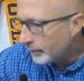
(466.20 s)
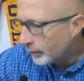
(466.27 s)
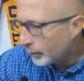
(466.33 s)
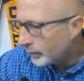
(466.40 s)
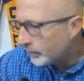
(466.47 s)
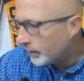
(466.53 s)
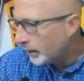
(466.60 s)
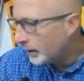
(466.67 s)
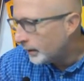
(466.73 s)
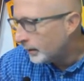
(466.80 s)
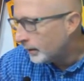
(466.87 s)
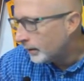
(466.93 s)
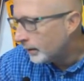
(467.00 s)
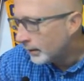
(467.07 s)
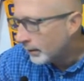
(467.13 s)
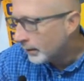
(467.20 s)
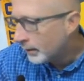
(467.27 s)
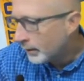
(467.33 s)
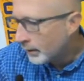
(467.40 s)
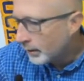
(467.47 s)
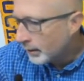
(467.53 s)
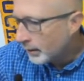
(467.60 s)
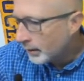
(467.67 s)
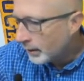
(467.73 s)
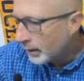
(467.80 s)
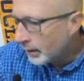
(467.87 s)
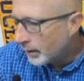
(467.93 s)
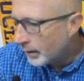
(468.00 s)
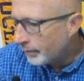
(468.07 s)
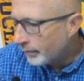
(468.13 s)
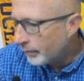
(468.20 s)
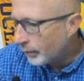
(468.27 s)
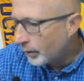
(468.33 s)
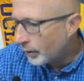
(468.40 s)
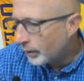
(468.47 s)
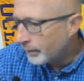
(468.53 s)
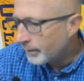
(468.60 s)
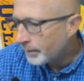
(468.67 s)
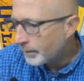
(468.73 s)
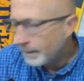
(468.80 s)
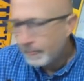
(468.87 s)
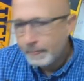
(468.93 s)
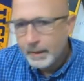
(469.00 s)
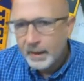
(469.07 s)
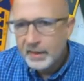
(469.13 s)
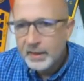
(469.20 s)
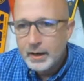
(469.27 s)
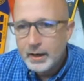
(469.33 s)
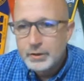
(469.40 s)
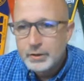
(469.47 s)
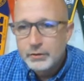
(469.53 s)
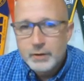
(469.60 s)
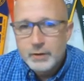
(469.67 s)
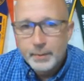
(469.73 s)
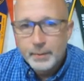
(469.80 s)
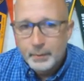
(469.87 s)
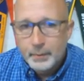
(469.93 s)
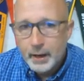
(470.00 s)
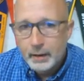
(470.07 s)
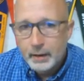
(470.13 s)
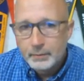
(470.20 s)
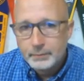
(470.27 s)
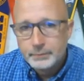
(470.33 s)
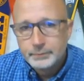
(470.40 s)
14, 4, and then I just drop them down.